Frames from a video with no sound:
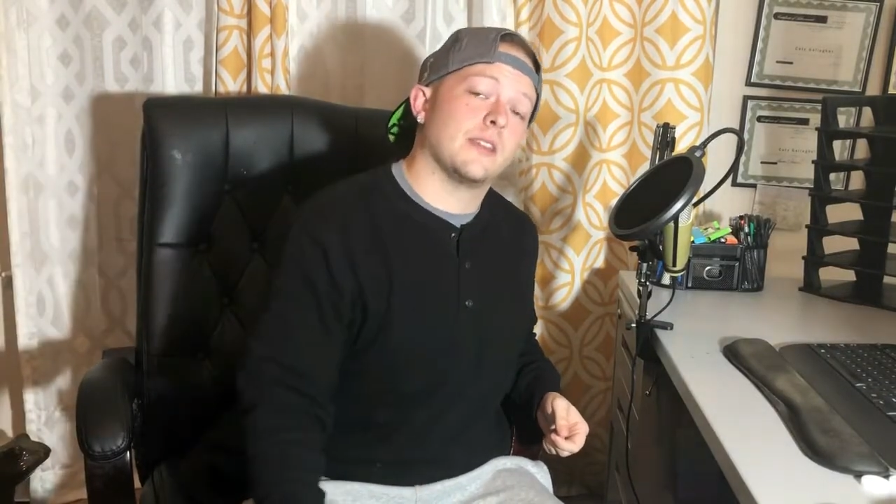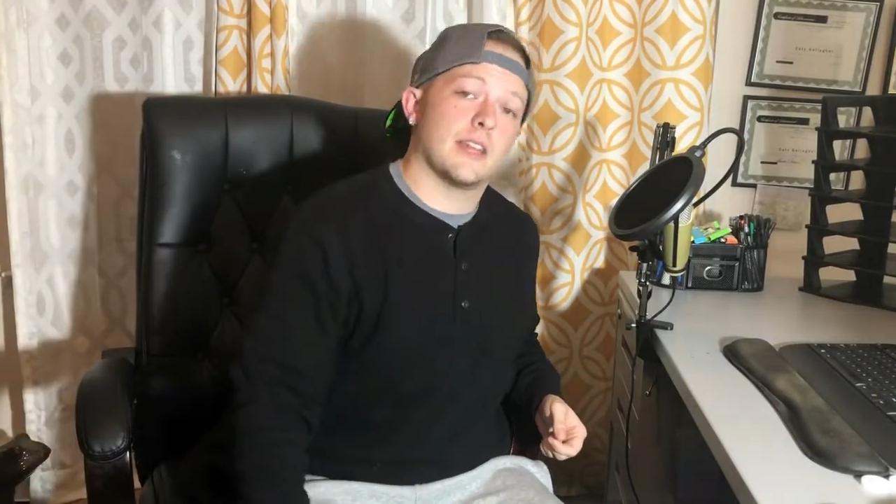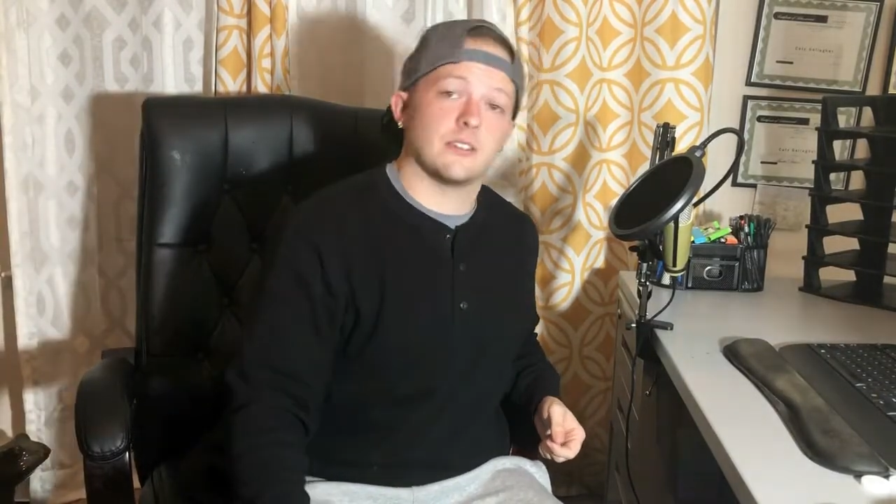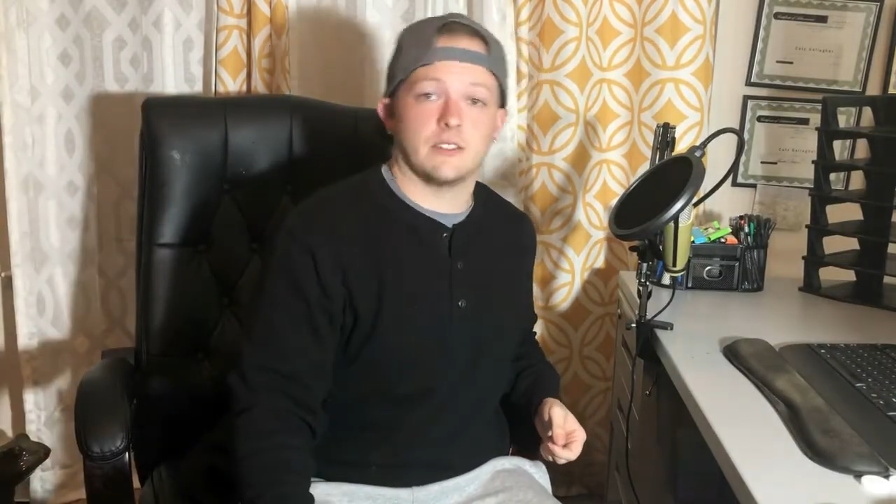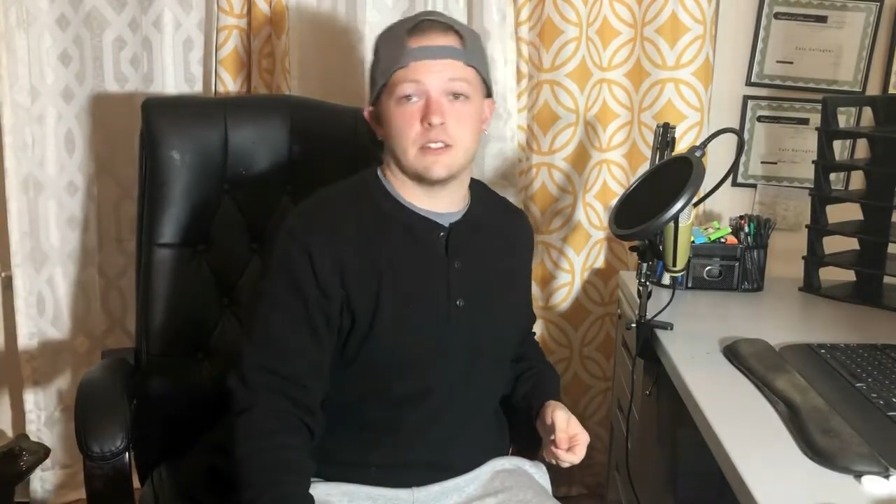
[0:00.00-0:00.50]

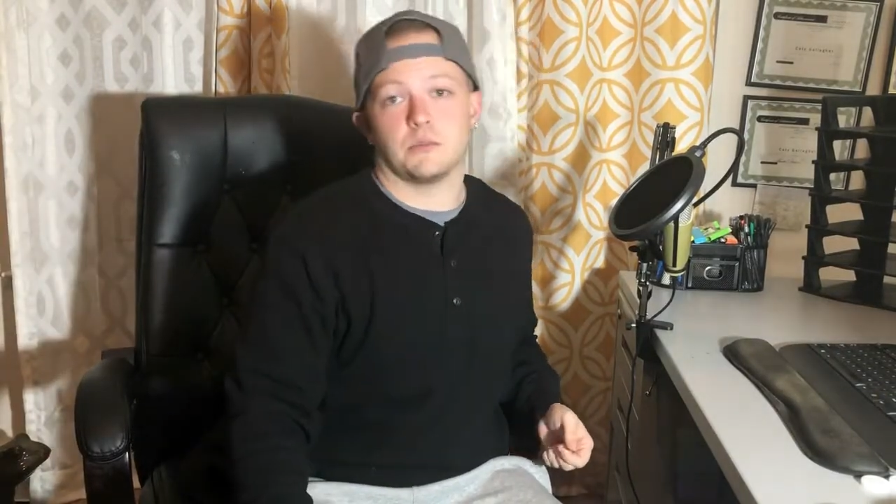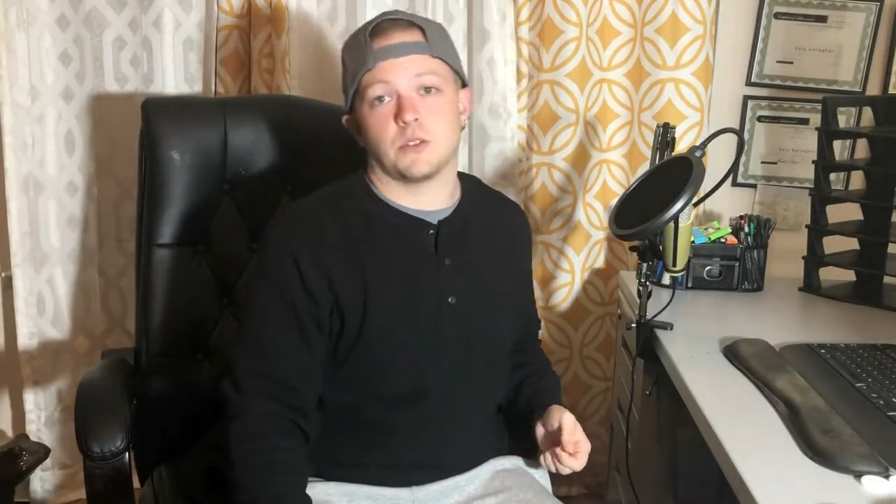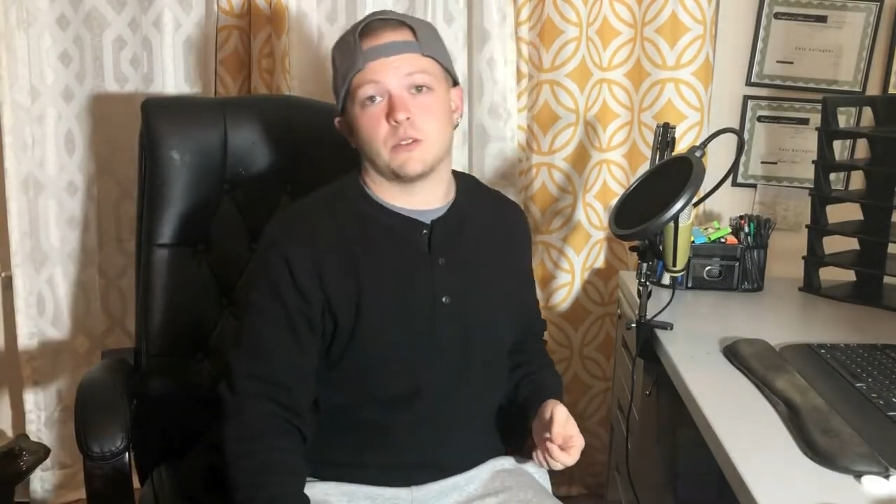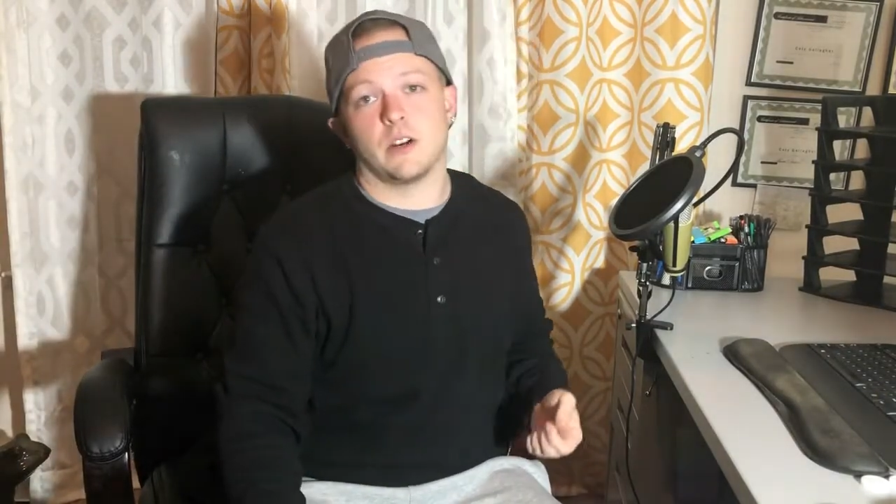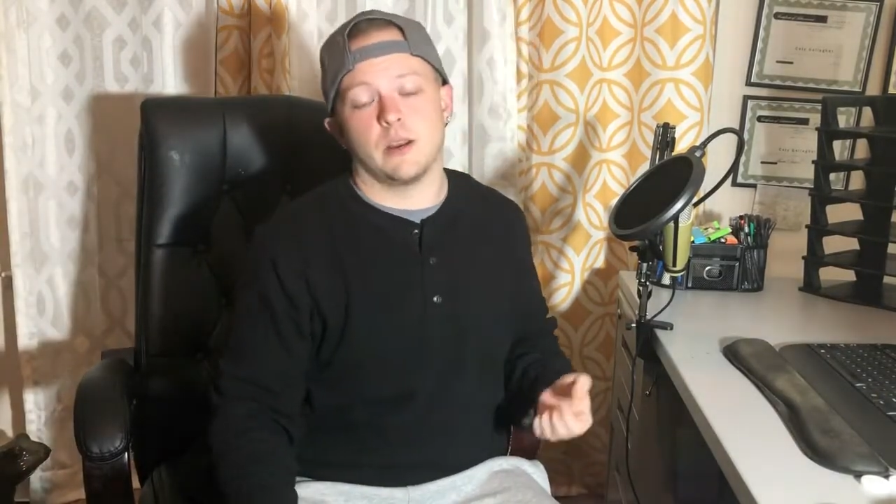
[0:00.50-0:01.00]
1,000
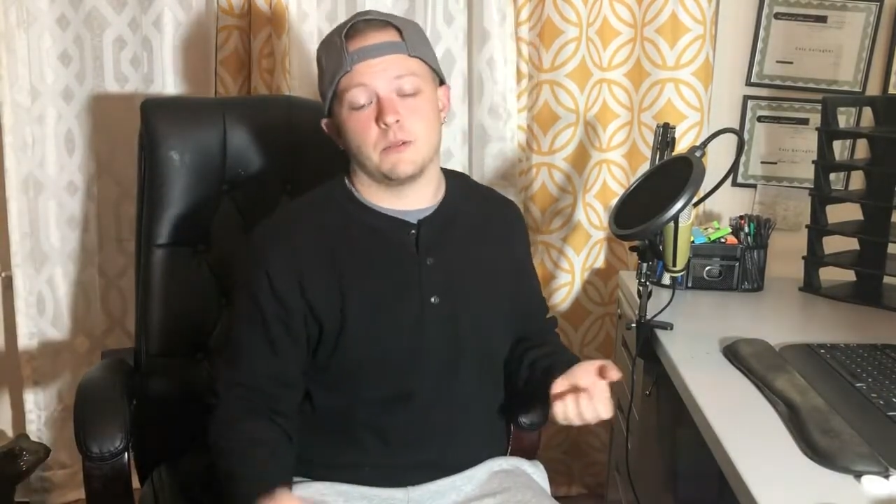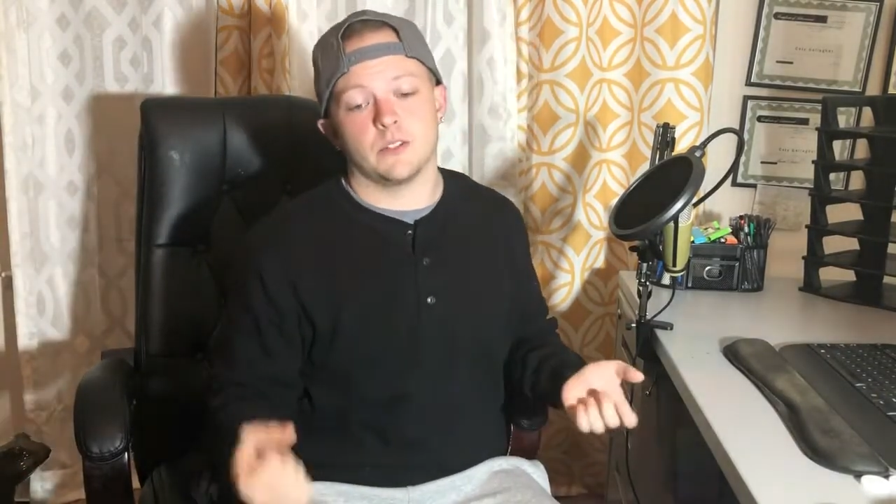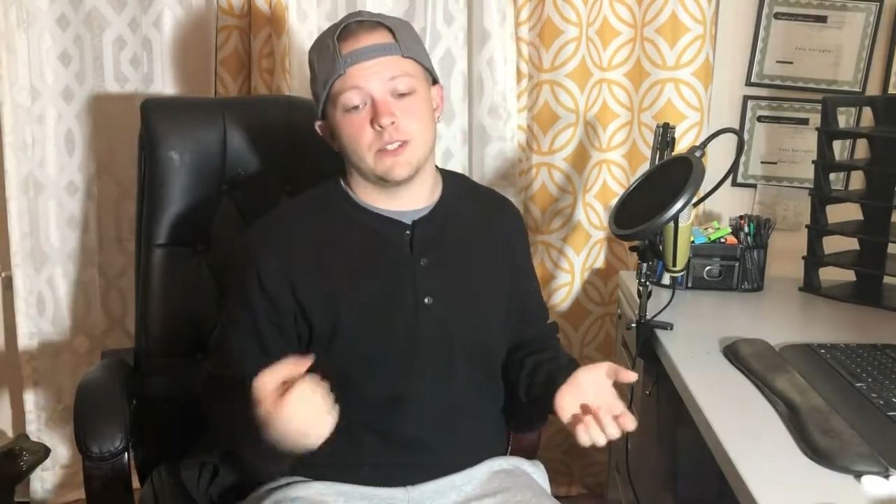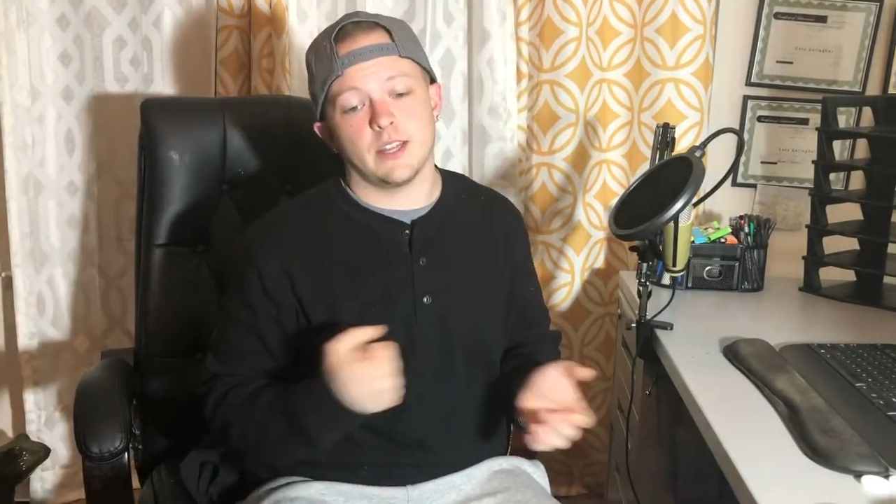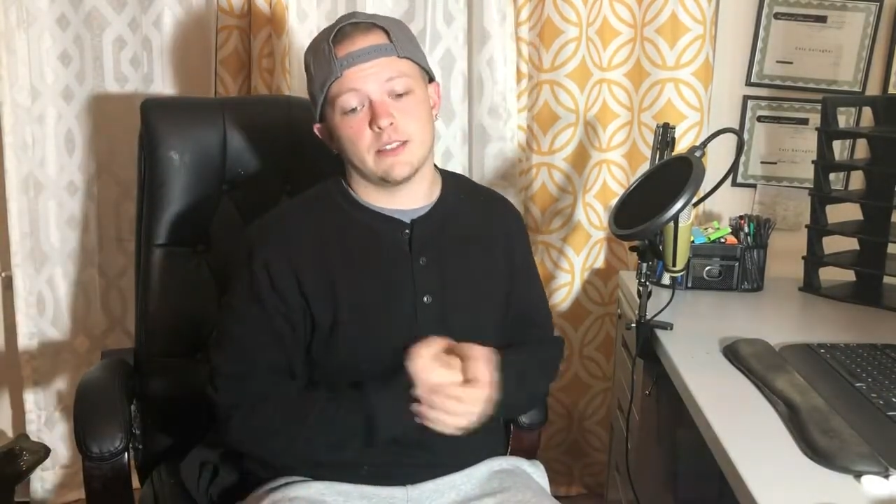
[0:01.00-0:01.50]
subscribers.